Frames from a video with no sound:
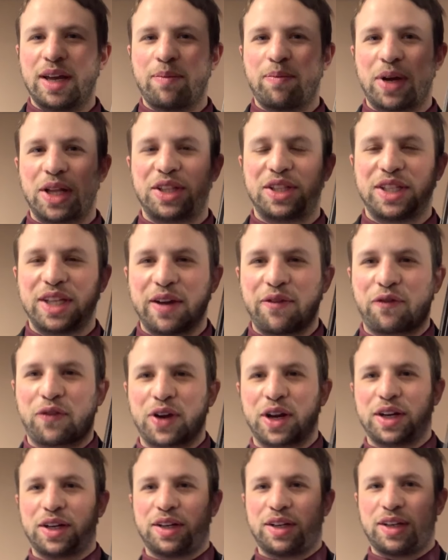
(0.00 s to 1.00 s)
but
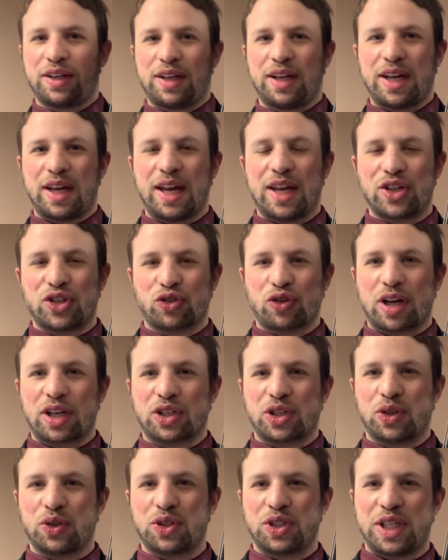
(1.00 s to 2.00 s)
different
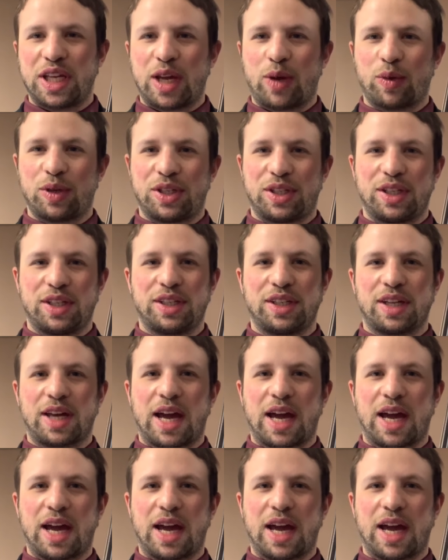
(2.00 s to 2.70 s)
instructional sequences.